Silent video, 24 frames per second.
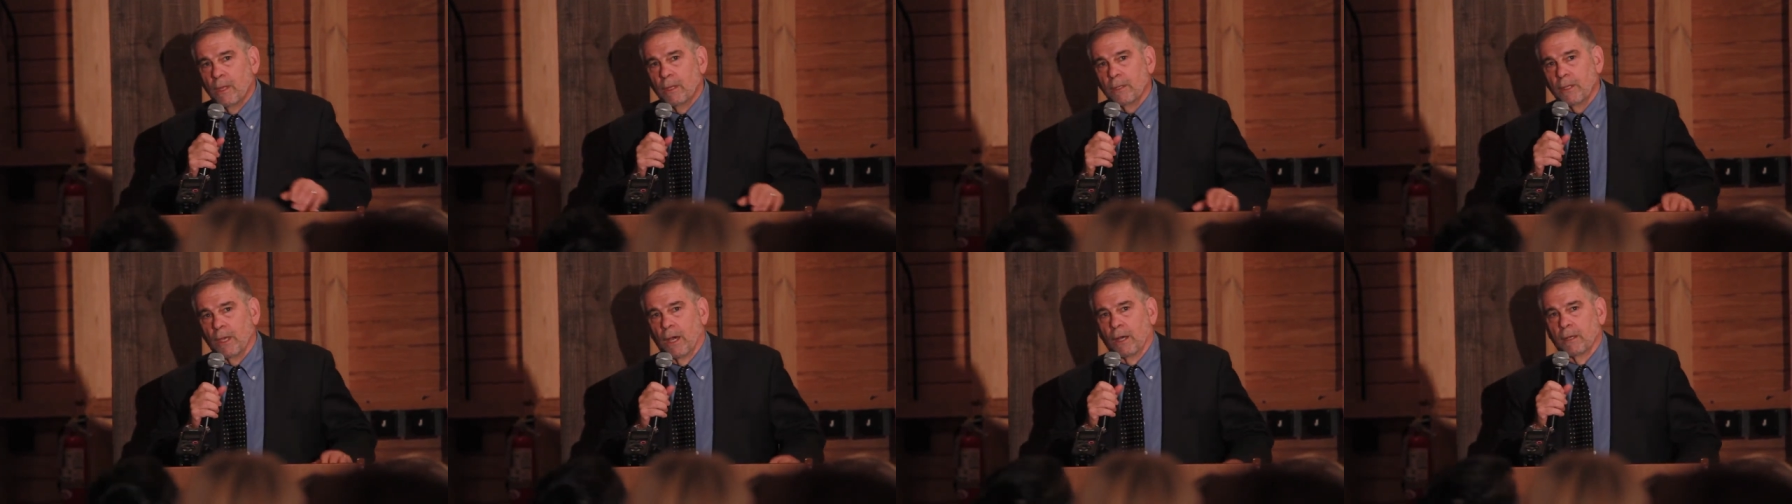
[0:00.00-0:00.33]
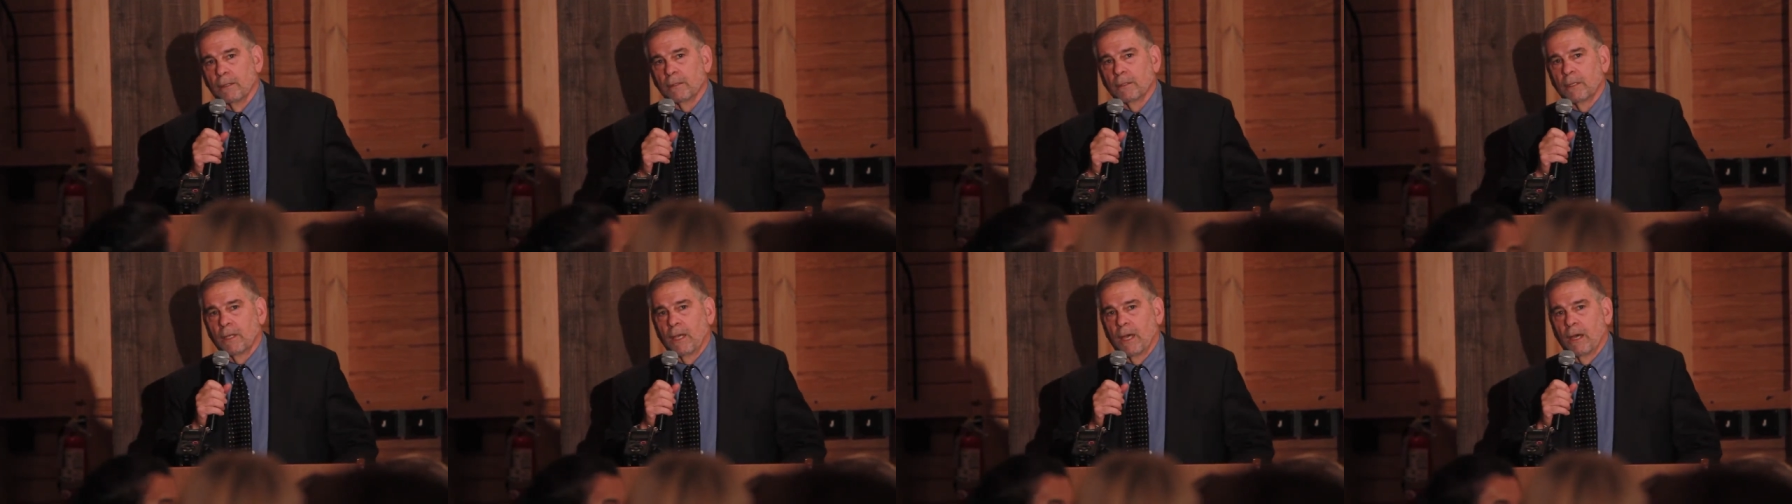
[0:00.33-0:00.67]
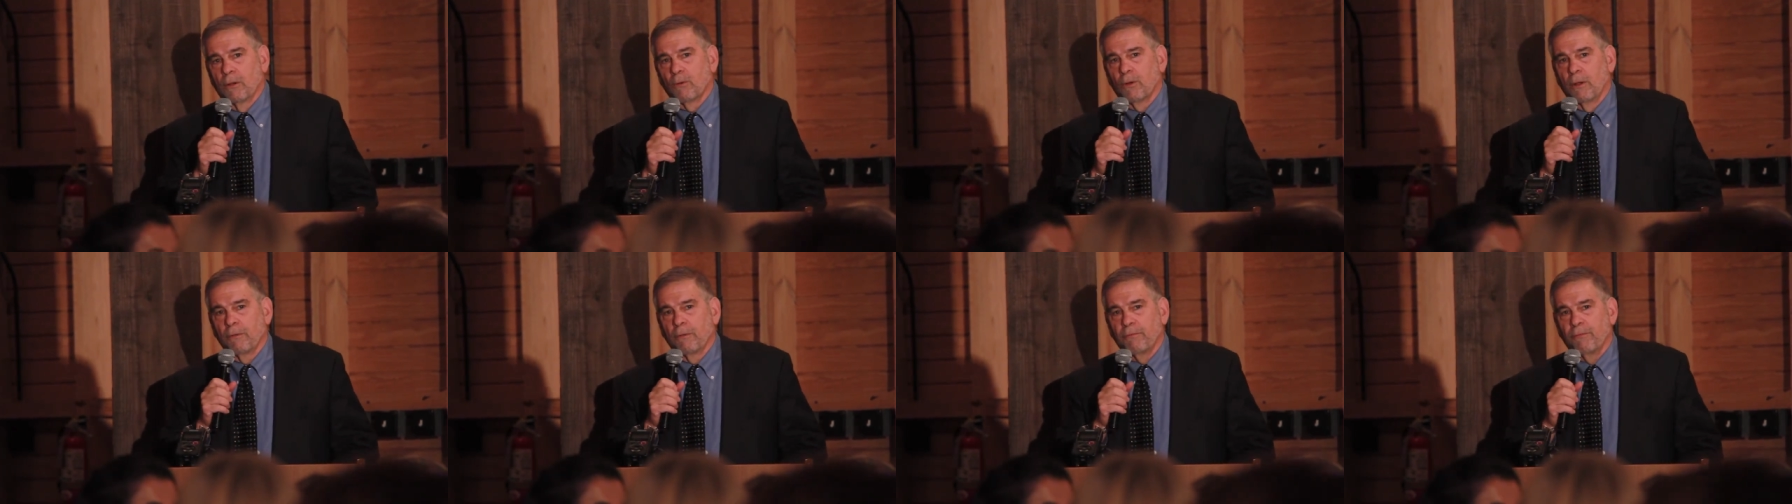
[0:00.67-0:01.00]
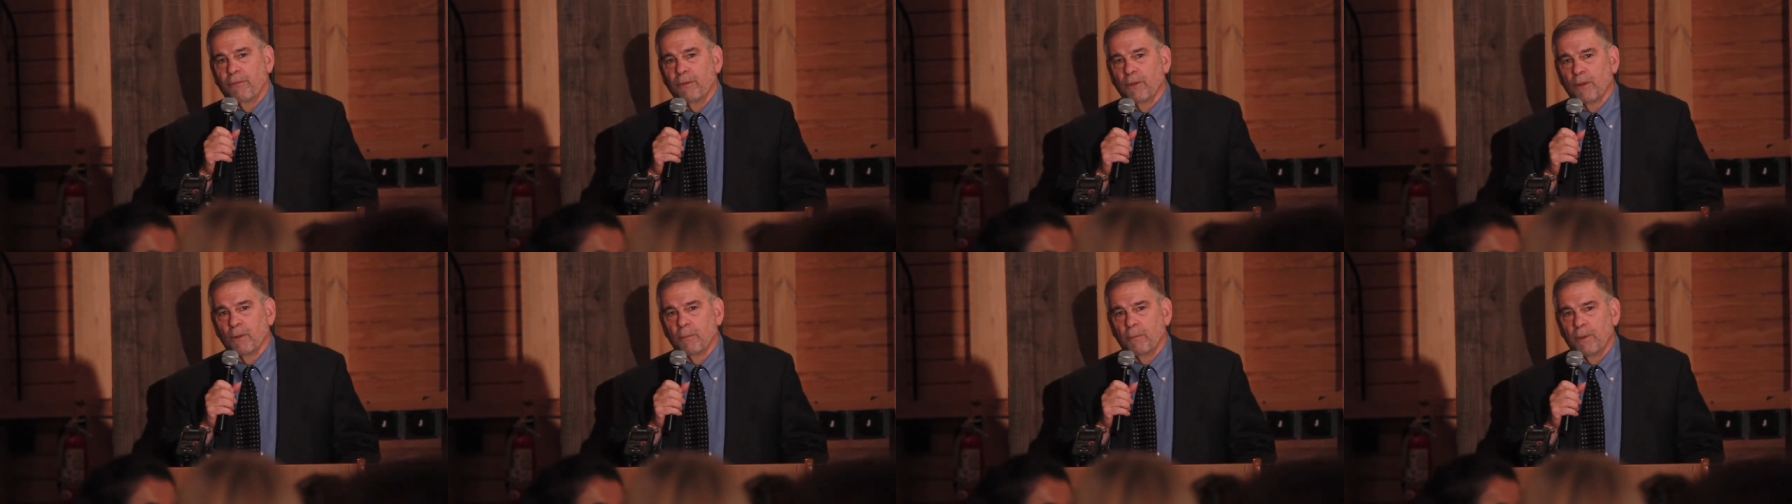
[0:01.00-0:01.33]
Yeah, how do I
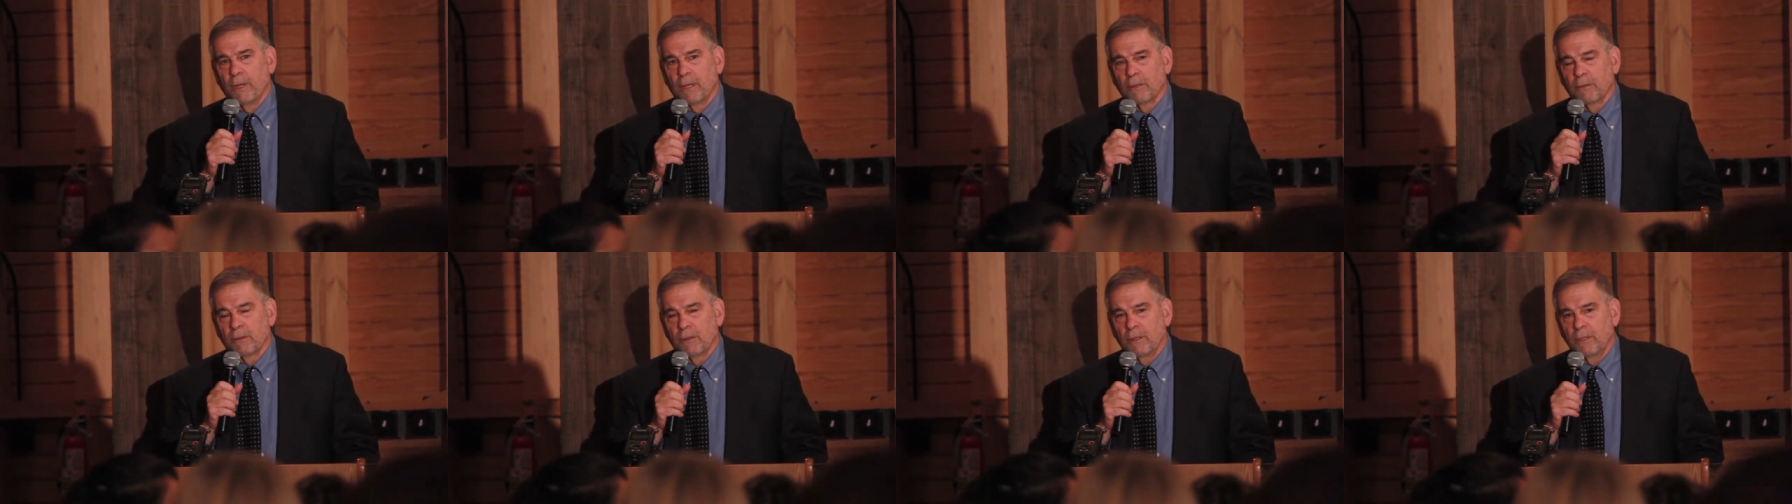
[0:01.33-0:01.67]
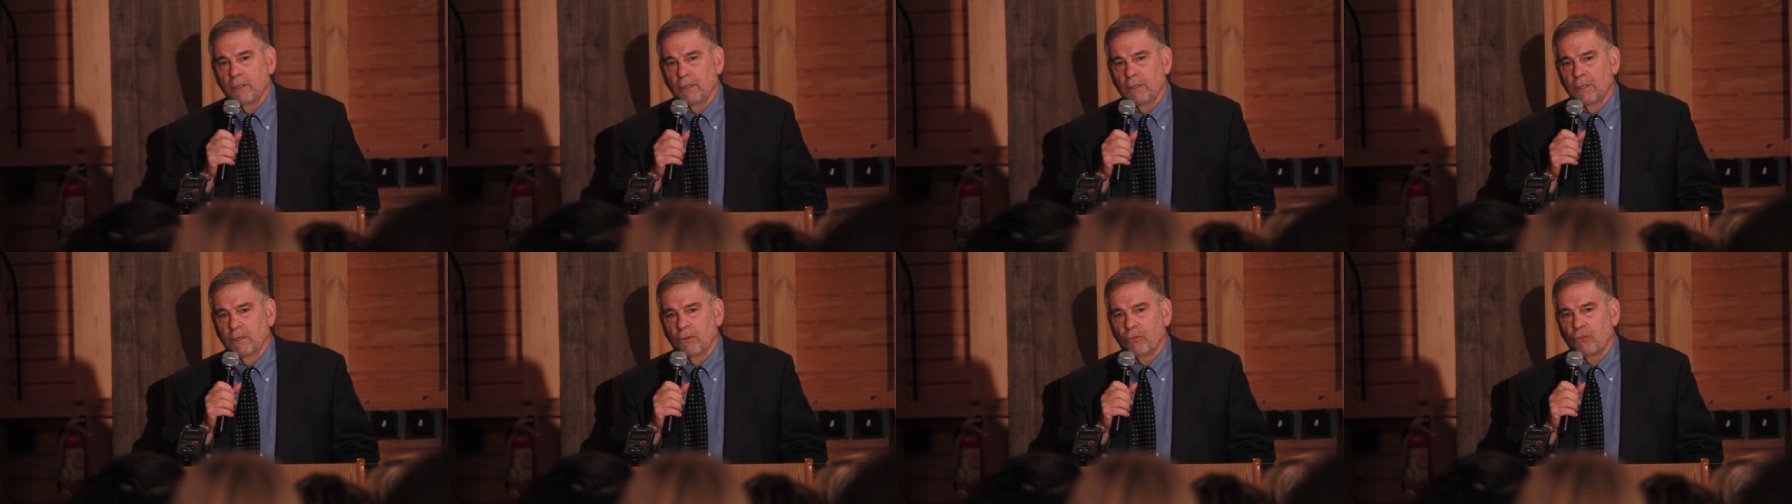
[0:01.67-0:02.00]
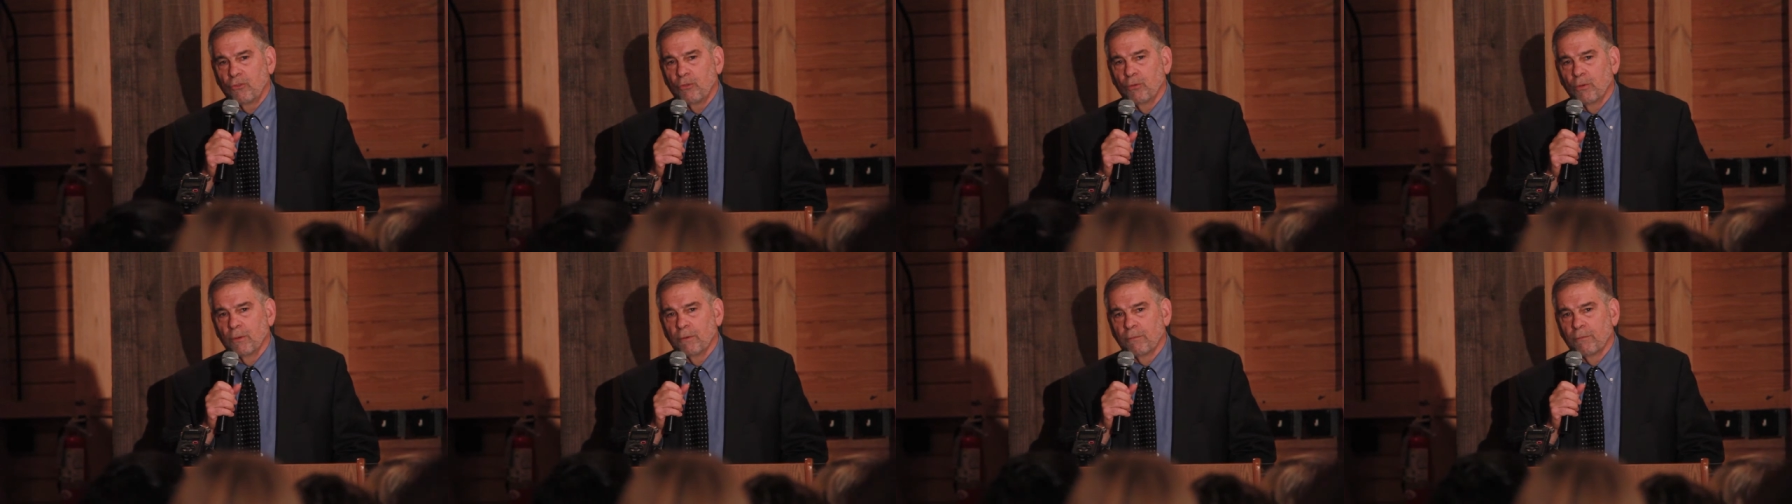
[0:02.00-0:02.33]
feel about the issue